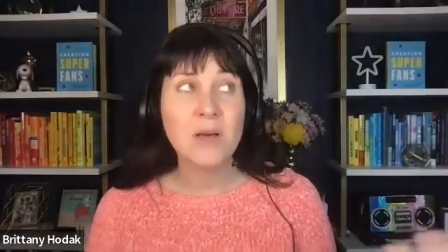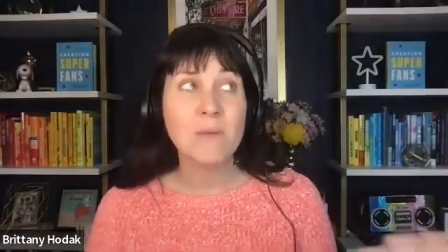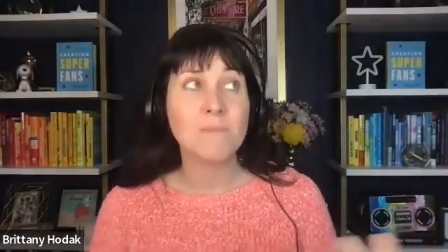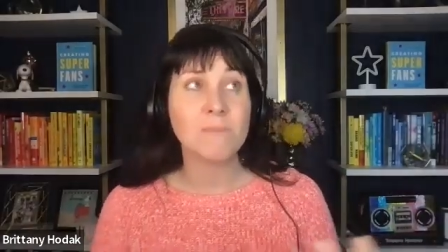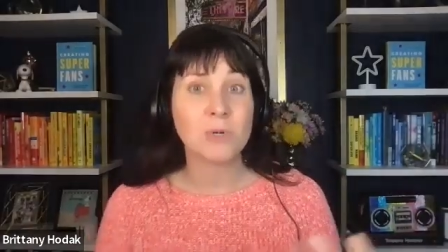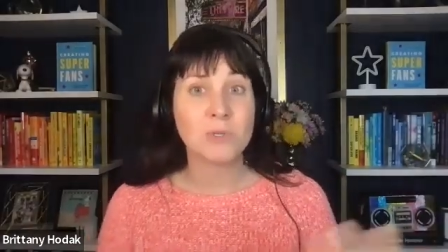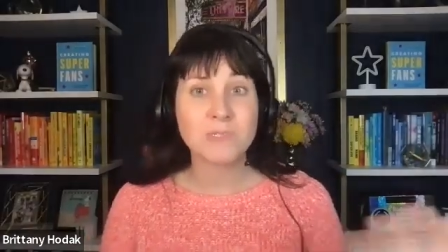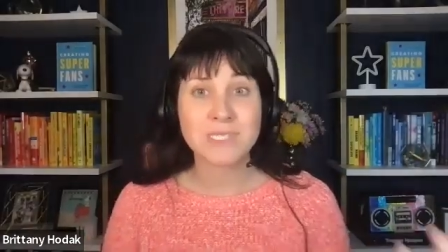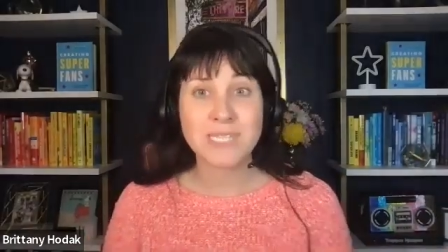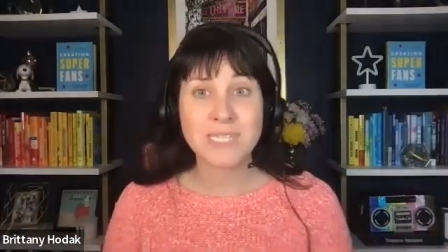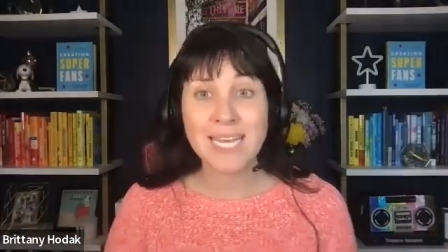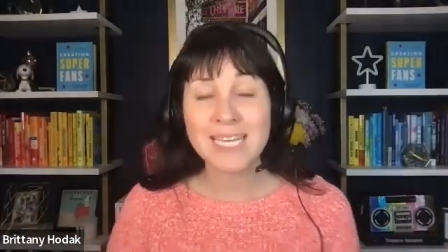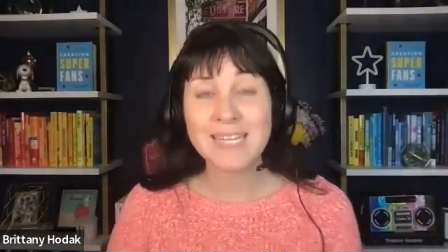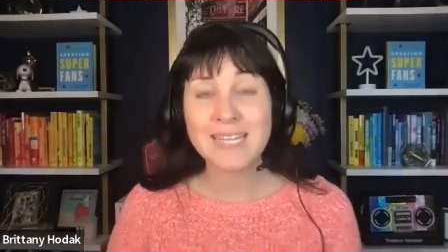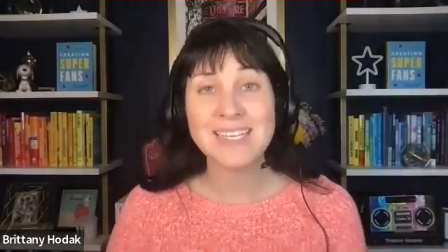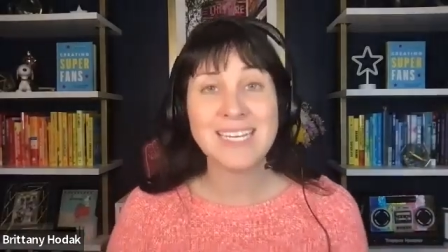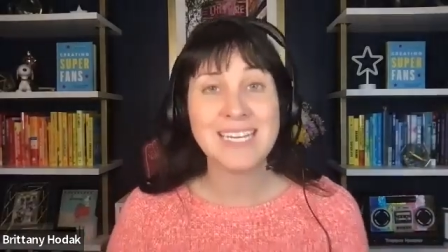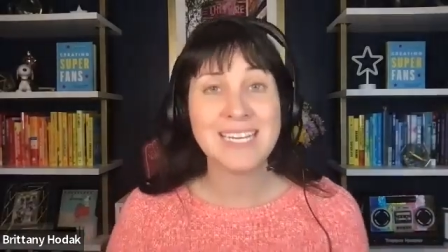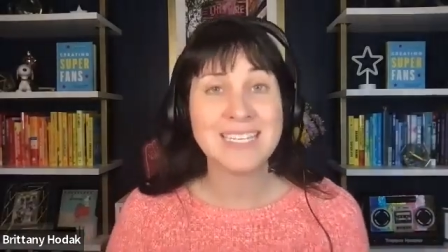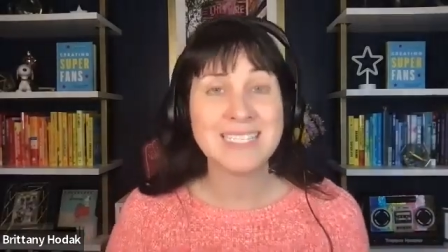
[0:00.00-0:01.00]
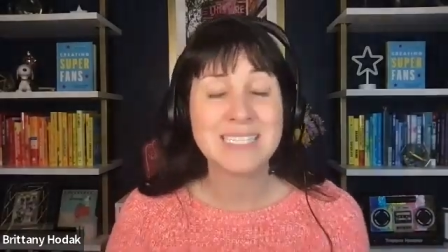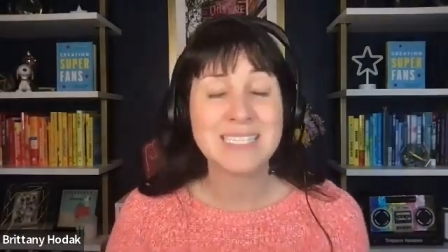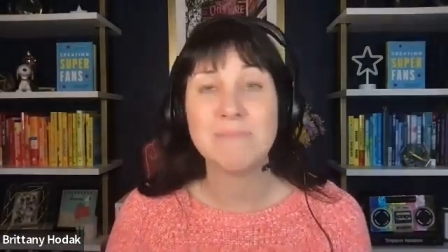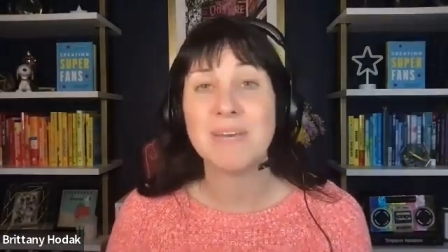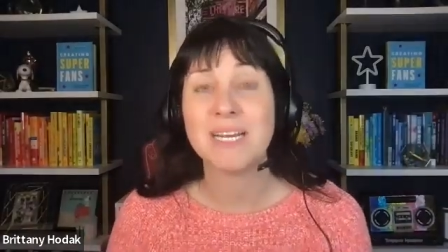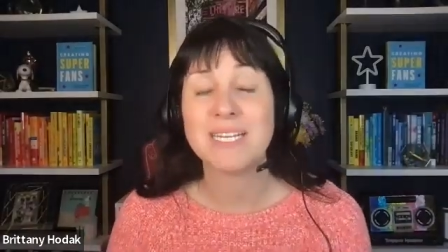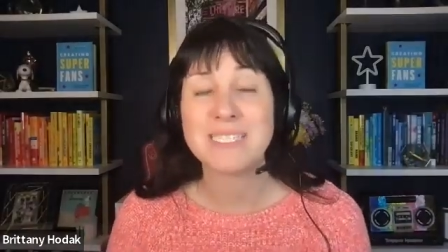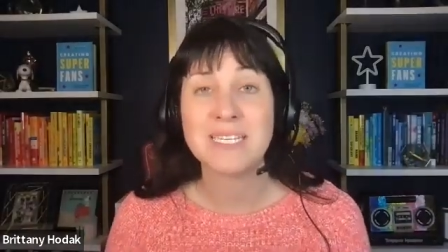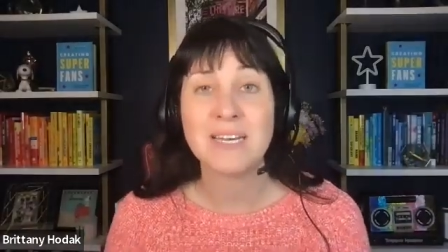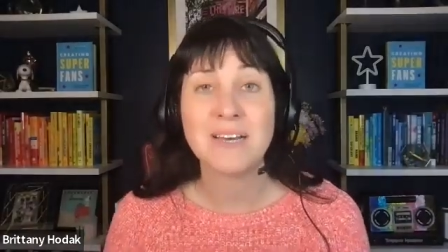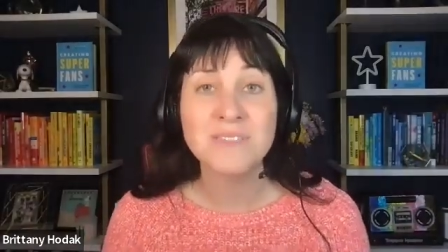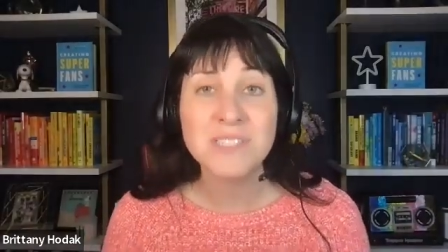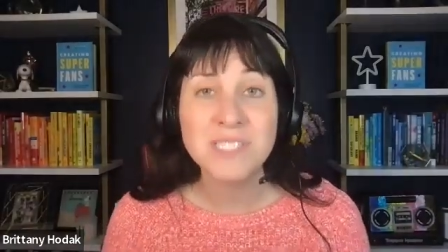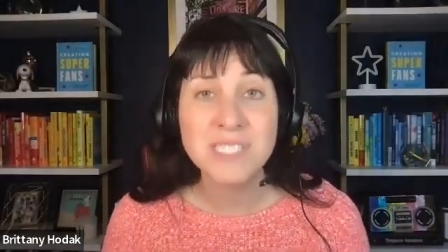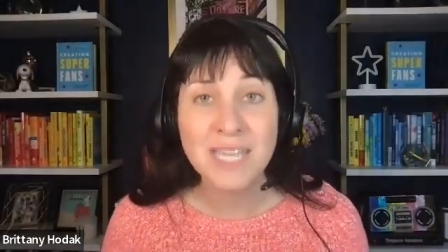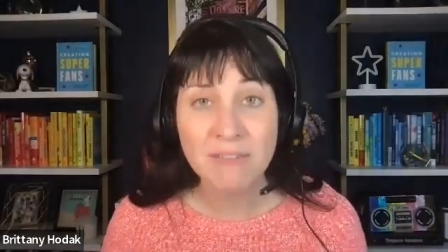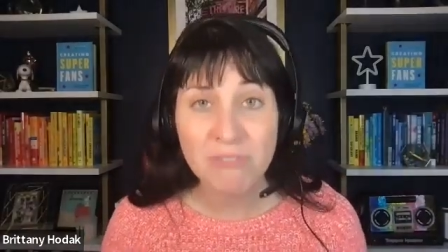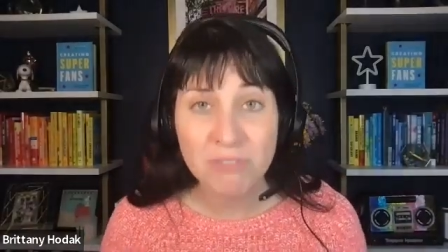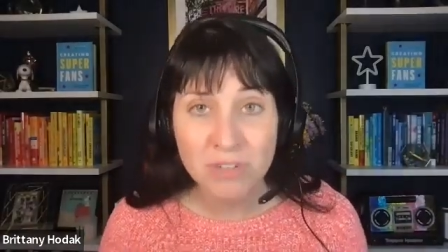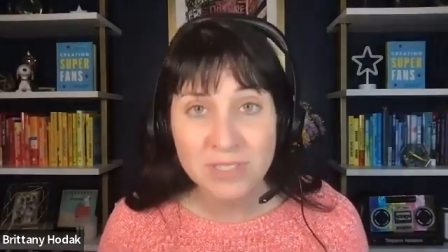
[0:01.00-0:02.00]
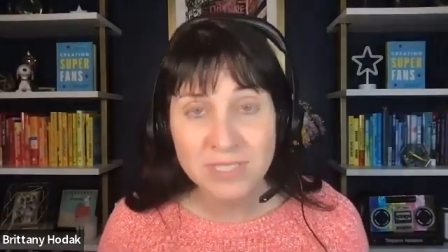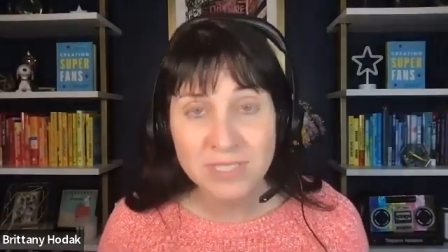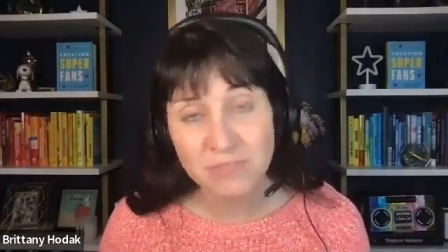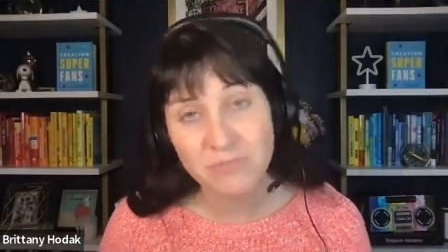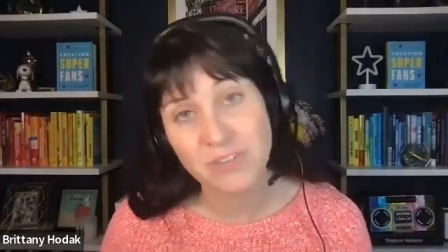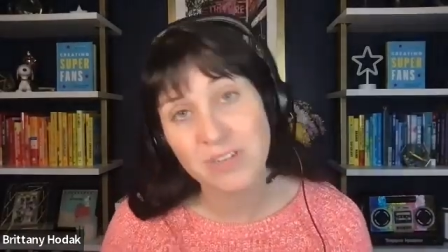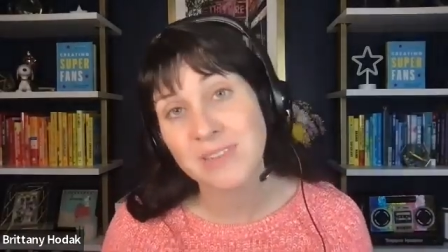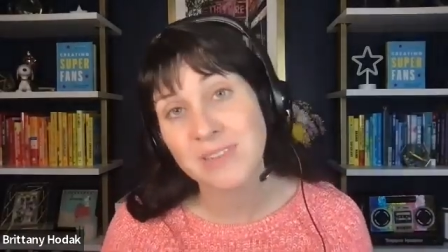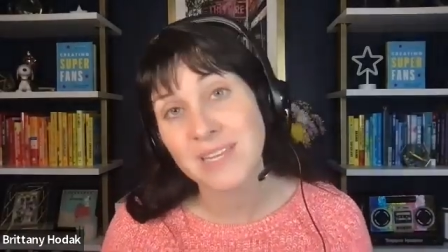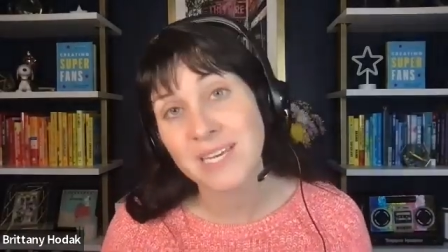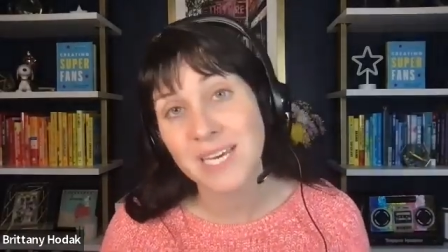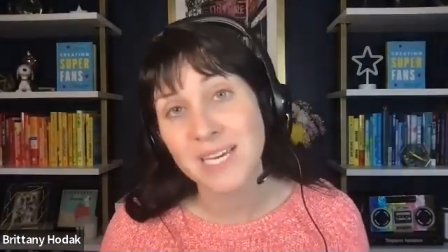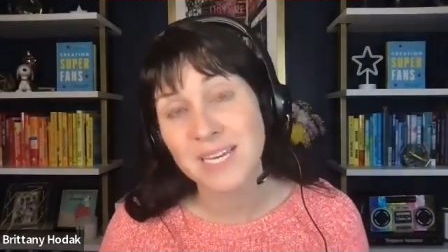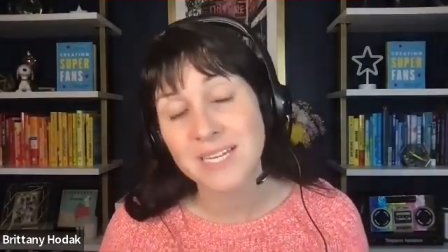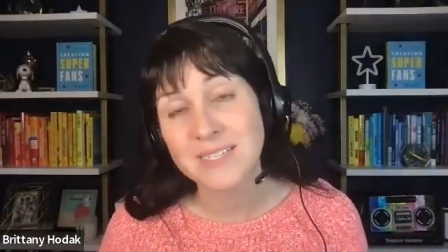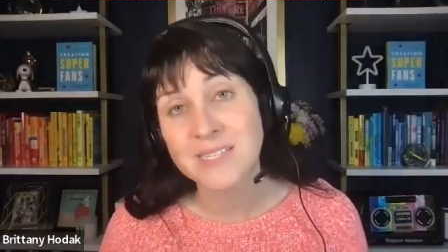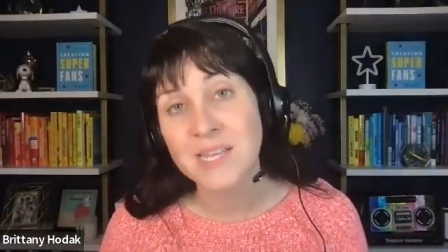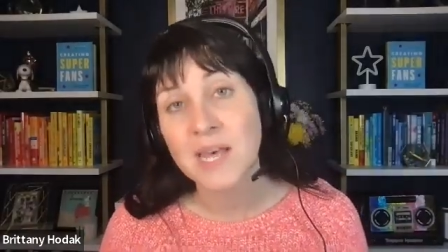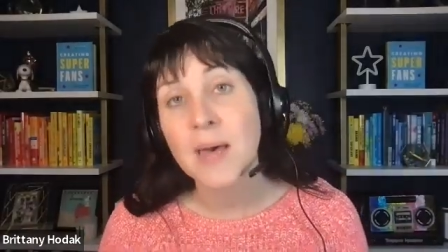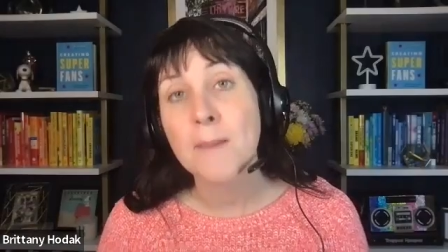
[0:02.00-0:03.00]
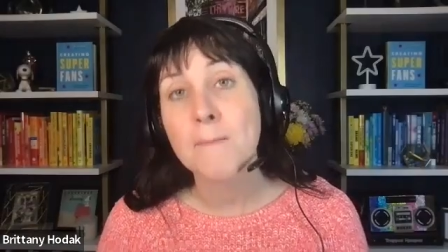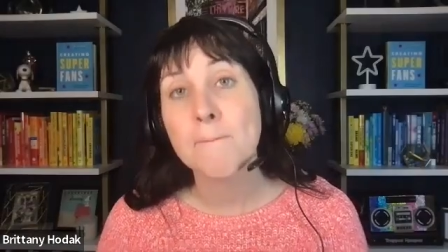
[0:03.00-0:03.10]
Most likely it's a mix of several different things,